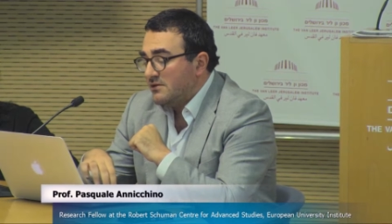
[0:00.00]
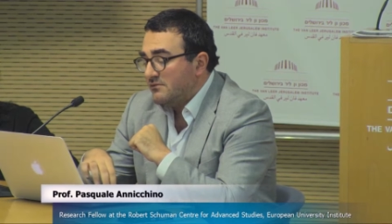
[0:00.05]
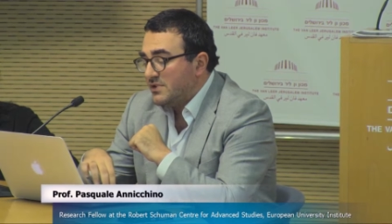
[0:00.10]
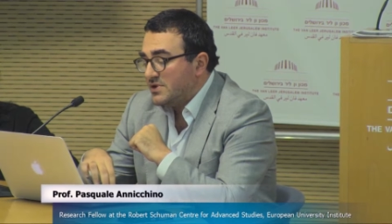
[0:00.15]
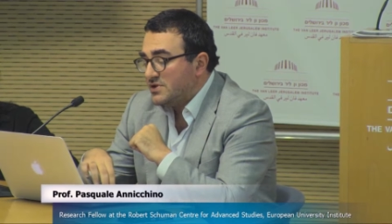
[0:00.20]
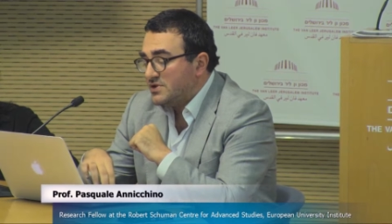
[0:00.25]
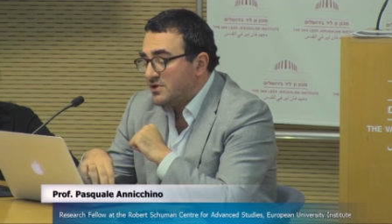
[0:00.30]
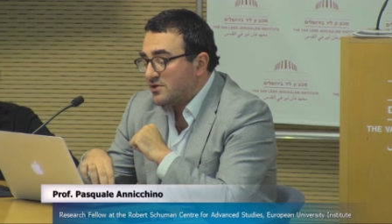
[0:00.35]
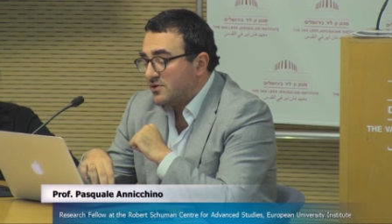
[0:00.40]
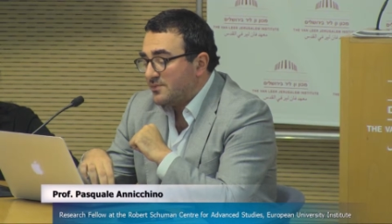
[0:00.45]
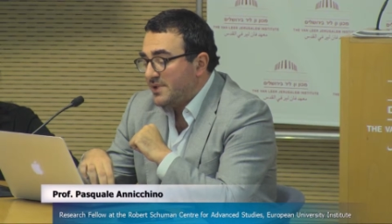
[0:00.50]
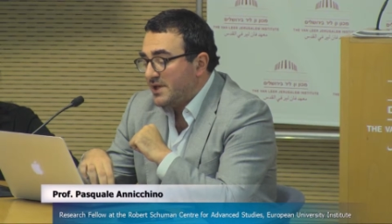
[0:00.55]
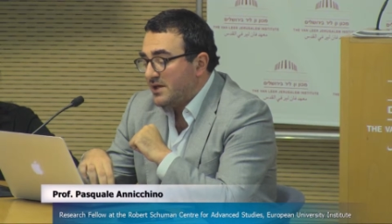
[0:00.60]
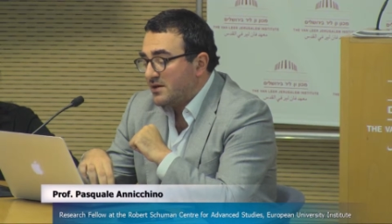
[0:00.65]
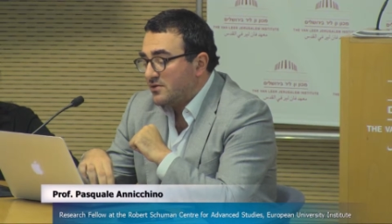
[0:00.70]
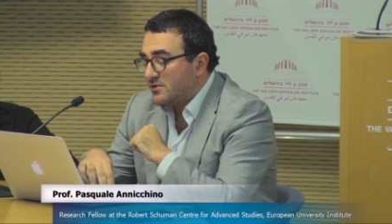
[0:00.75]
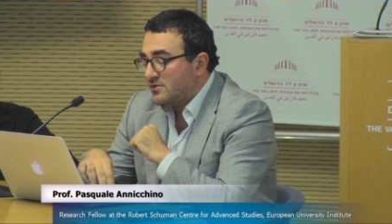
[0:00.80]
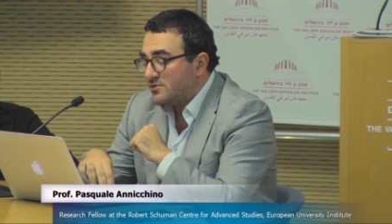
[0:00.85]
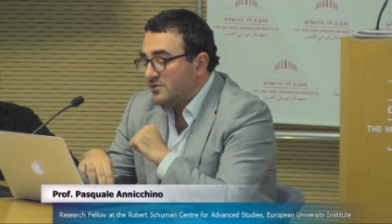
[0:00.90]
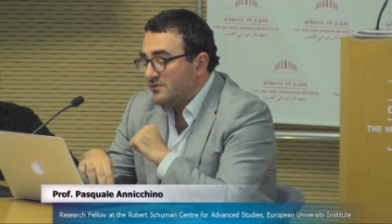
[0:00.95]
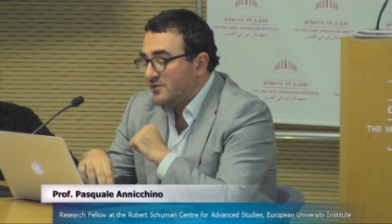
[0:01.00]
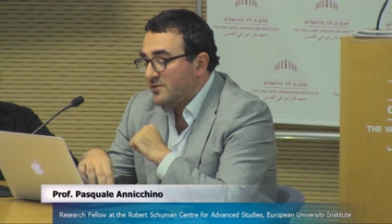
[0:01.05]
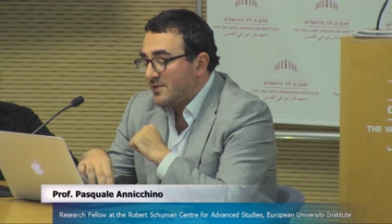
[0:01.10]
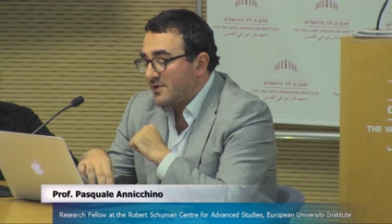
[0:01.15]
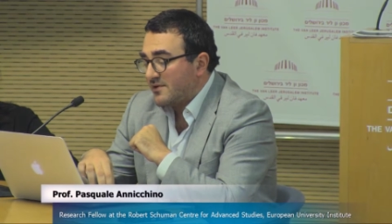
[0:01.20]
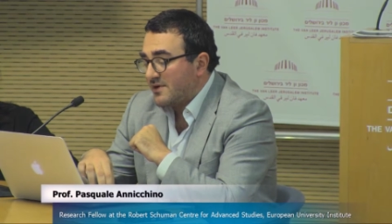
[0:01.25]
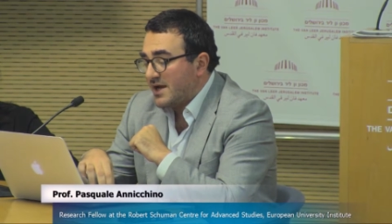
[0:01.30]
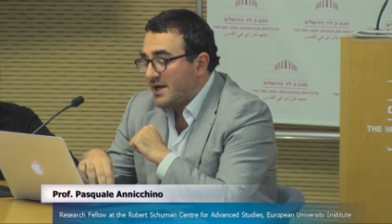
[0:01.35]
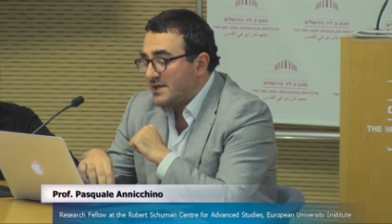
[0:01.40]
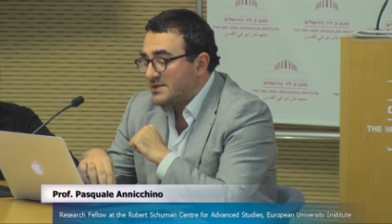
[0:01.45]
in which the European Court of
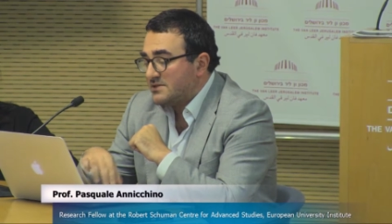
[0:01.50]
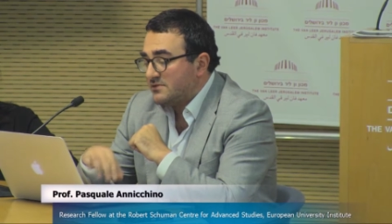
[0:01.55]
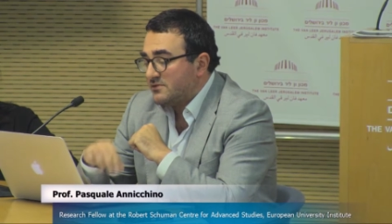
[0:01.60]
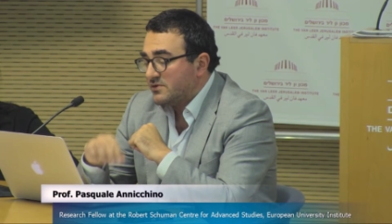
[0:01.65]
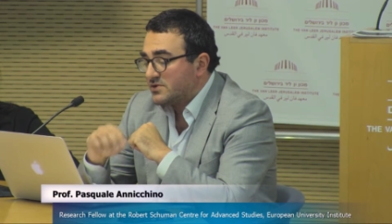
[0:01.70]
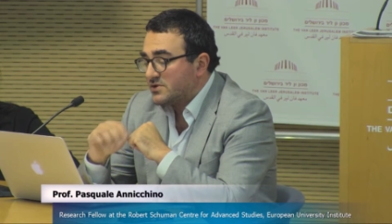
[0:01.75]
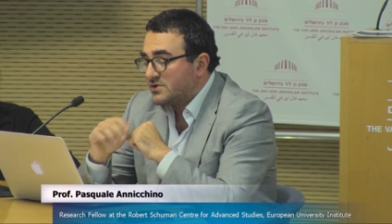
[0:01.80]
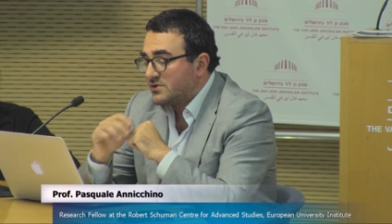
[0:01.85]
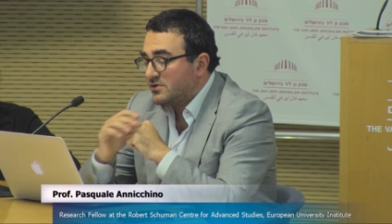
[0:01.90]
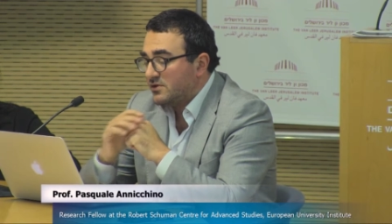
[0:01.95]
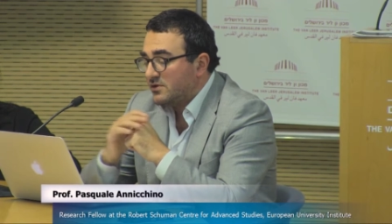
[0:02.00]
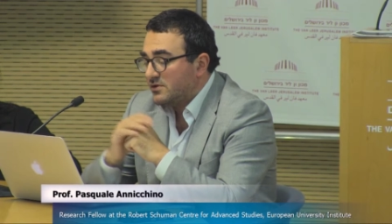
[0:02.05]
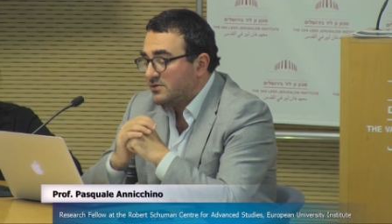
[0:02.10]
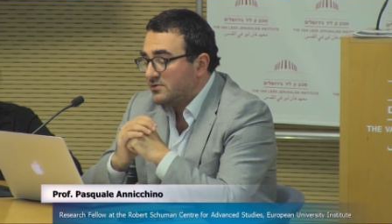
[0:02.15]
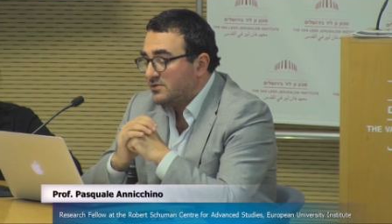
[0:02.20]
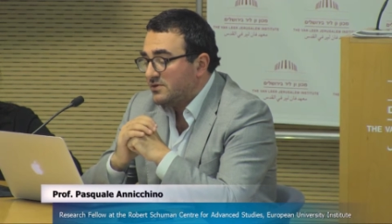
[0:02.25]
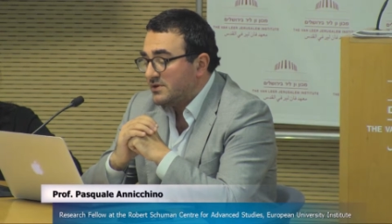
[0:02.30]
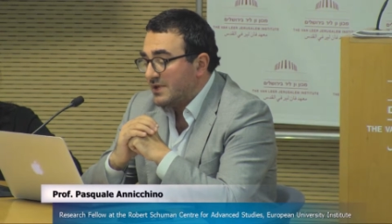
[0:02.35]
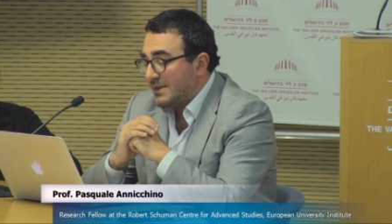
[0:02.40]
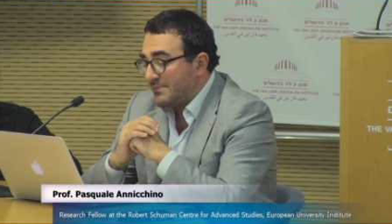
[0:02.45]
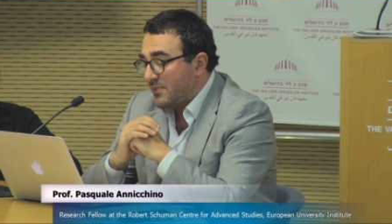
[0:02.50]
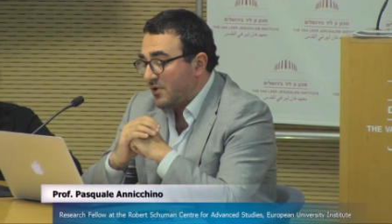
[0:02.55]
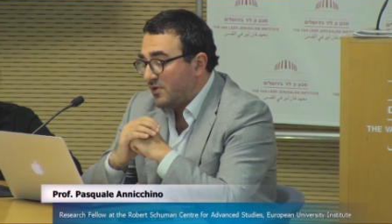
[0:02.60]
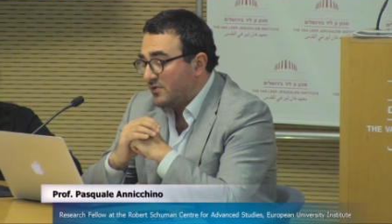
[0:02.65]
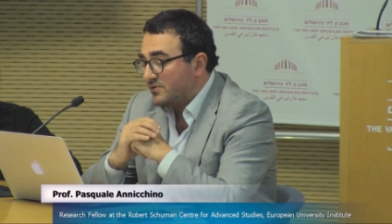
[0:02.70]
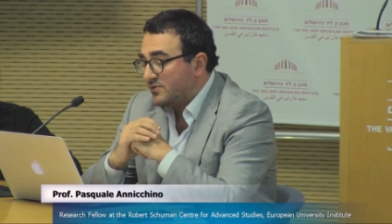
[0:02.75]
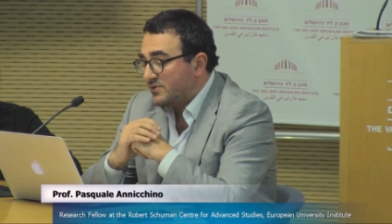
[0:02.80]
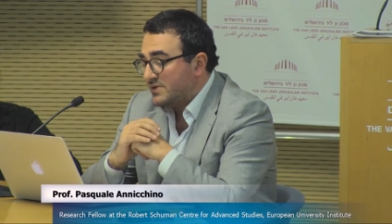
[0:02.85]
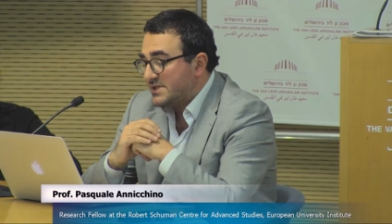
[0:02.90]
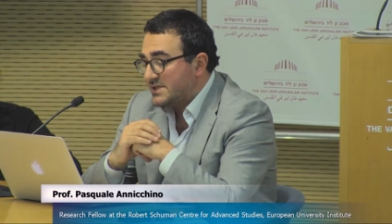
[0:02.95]
Human Rights was called
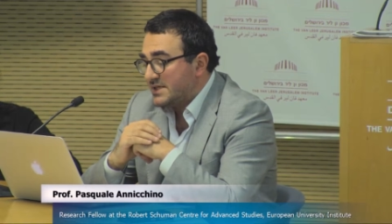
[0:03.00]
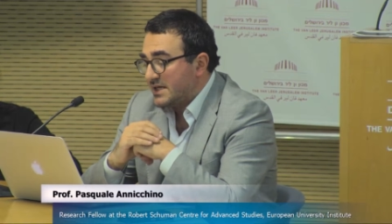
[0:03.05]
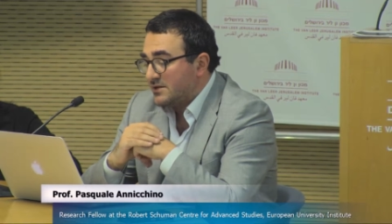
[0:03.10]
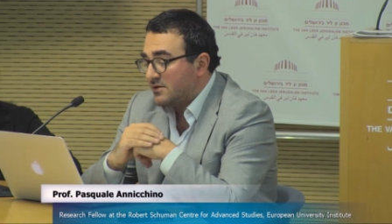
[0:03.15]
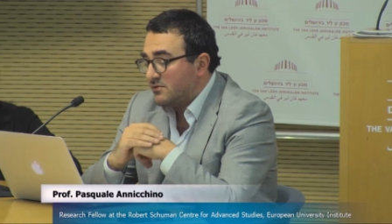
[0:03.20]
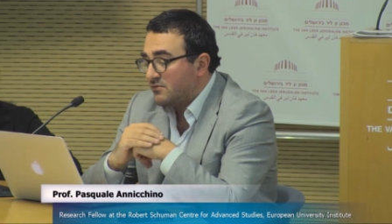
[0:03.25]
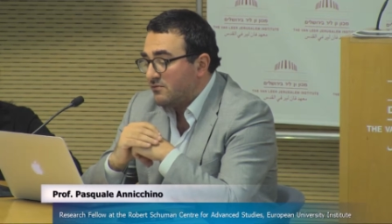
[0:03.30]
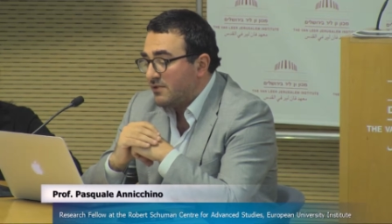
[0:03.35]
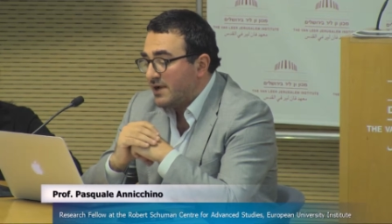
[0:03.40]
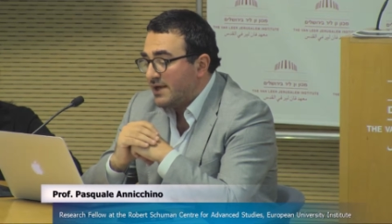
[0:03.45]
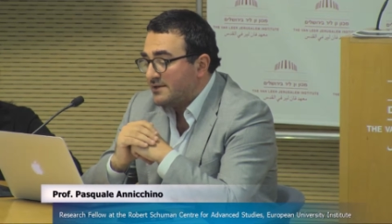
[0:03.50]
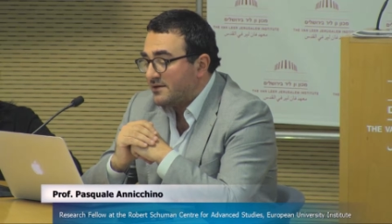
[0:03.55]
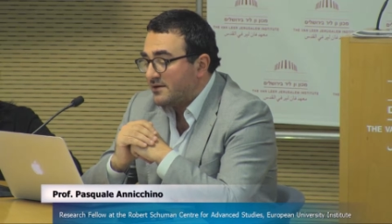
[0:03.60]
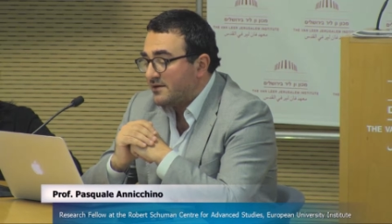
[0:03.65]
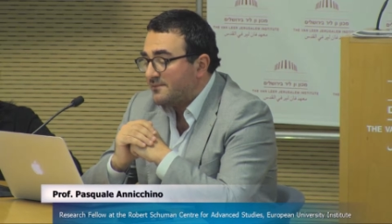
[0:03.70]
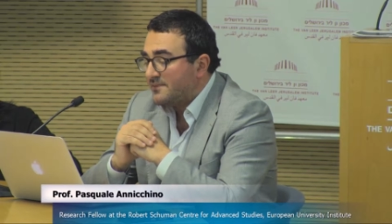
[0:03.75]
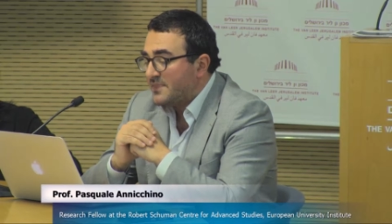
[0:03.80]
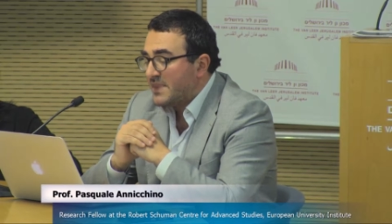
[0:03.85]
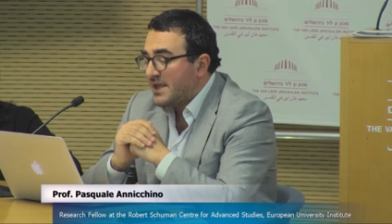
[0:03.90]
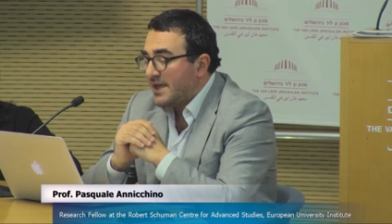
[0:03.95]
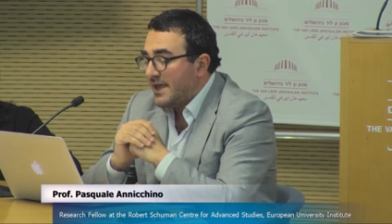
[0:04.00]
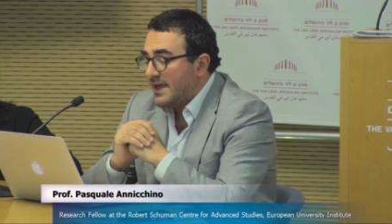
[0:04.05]
upon to decide on whether